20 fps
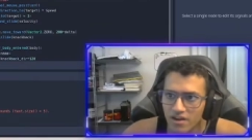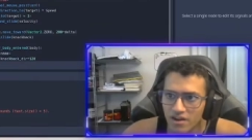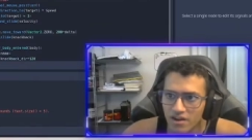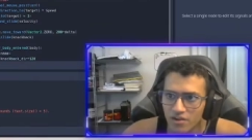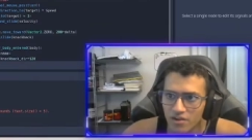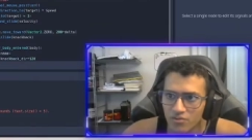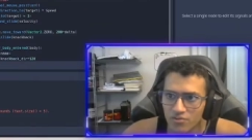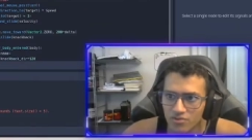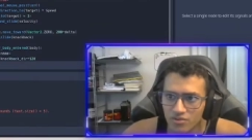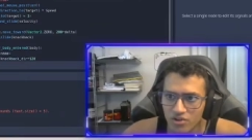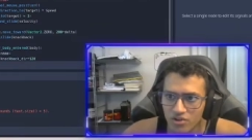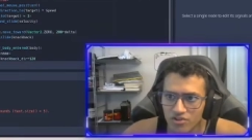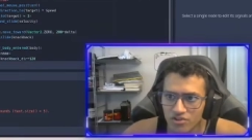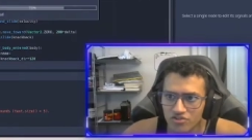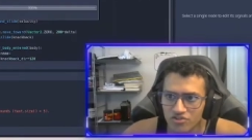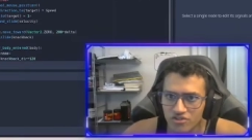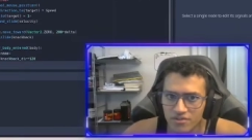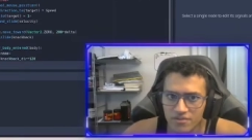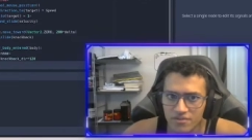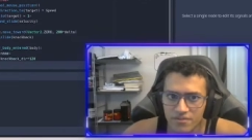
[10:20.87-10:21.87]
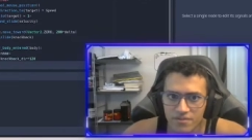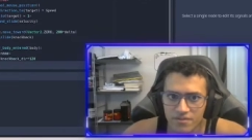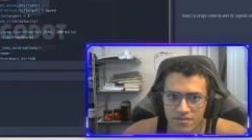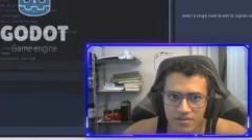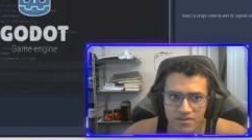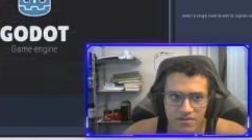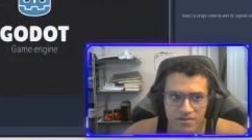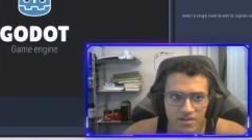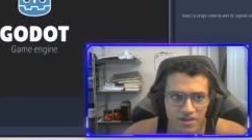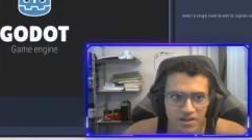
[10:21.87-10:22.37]
Now, if we launch it,
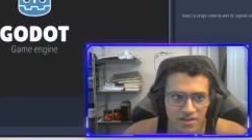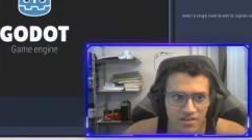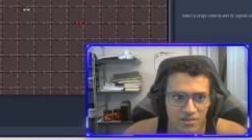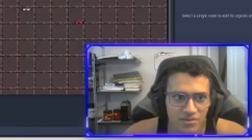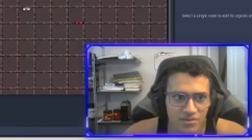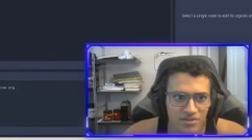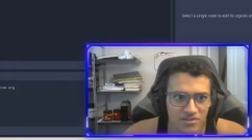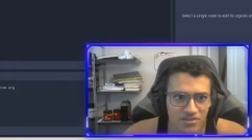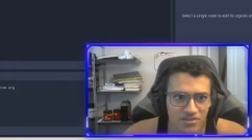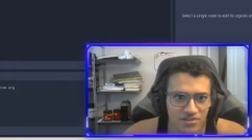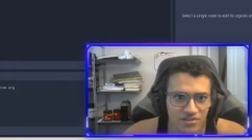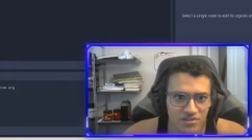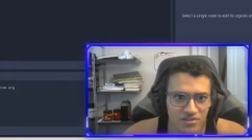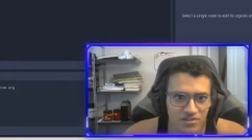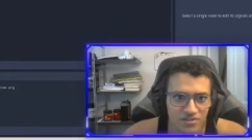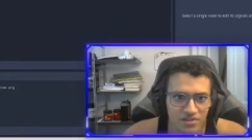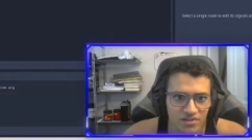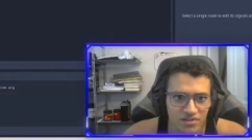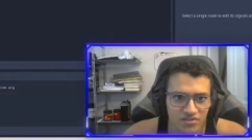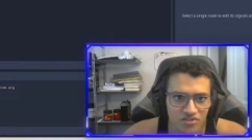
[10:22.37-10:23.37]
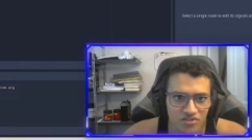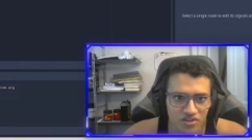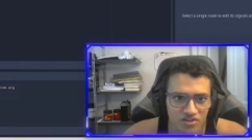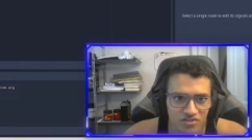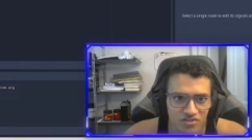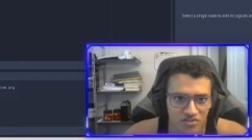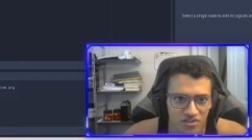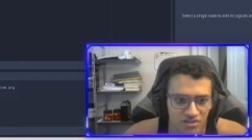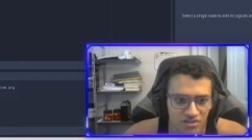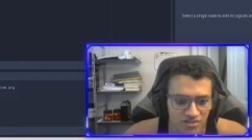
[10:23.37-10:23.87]
uh, let me just
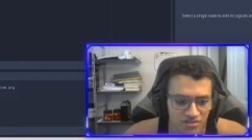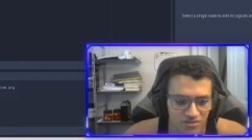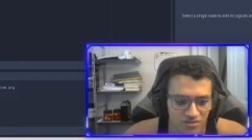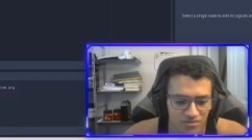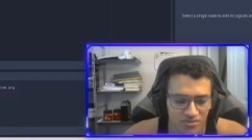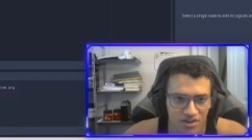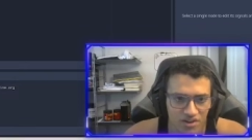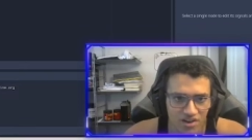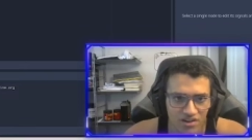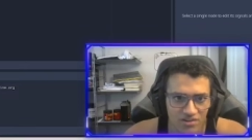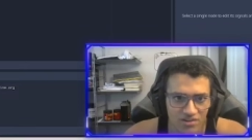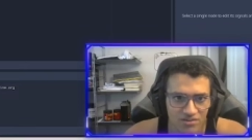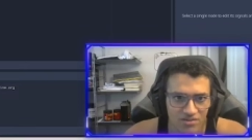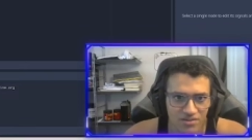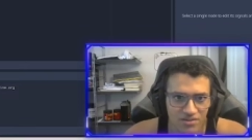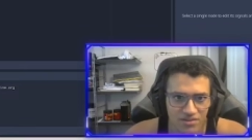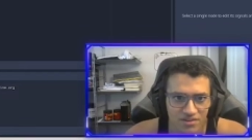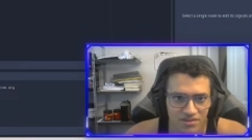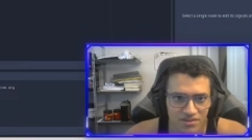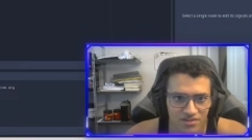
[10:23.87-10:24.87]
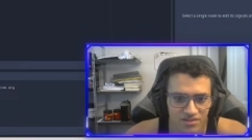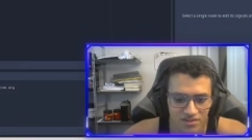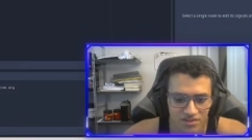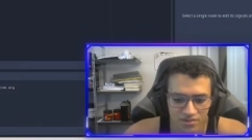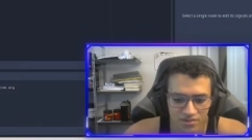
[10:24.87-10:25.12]
change this to five, so